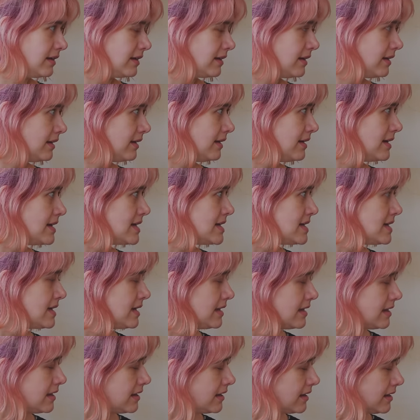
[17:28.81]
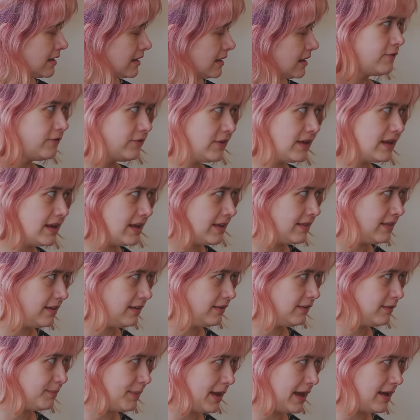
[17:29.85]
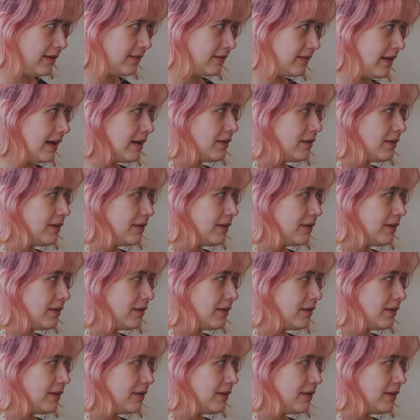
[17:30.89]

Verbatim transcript: I'm going to have to figure out how it's going to fit in this space.